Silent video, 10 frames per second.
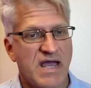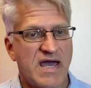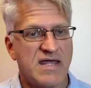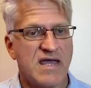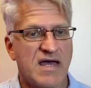
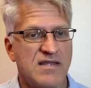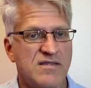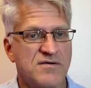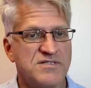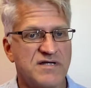And again,
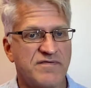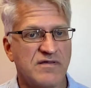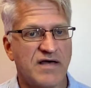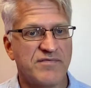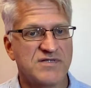those different
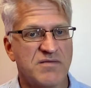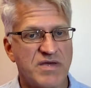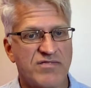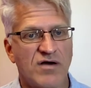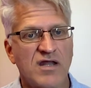levels can
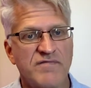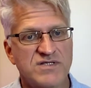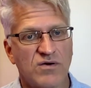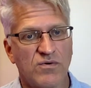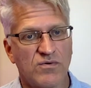be thought of
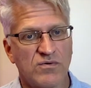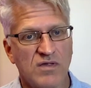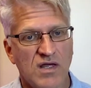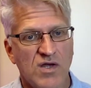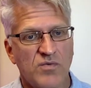as a
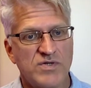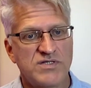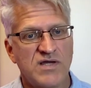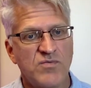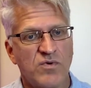whole, which
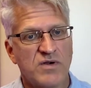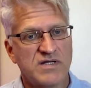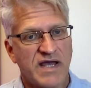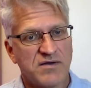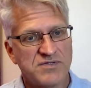then
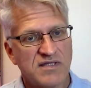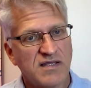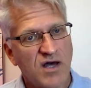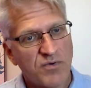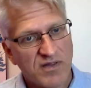work down to the
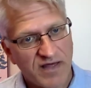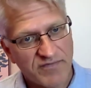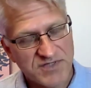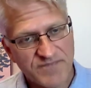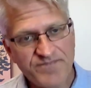lower
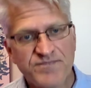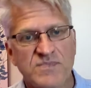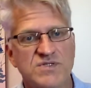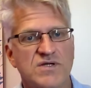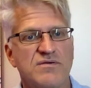levels.
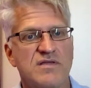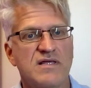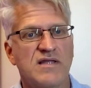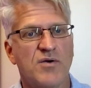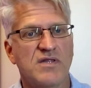So
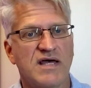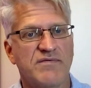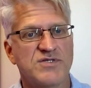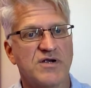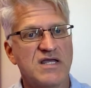the lower
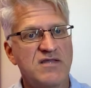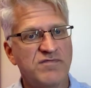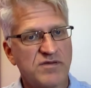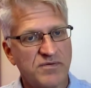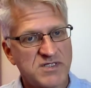levels are
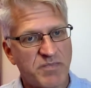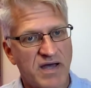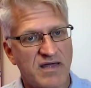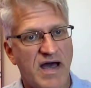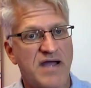influenced
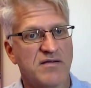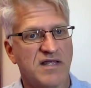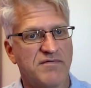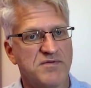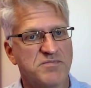by the higher
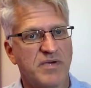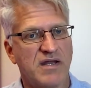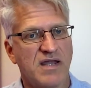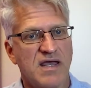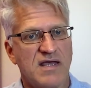levels,
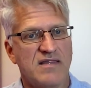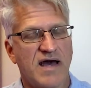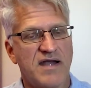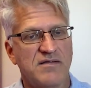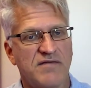but the
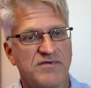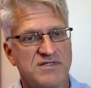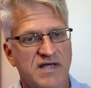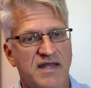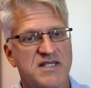higher level
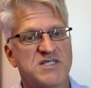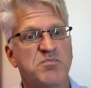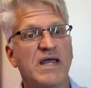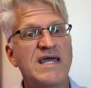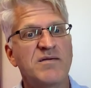is not
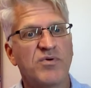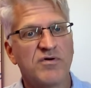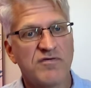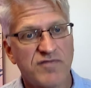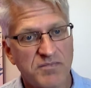
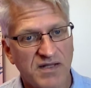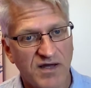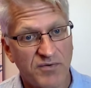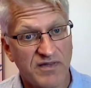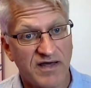explainable from the
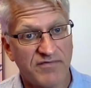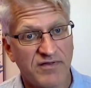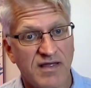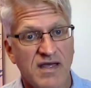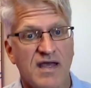lower level.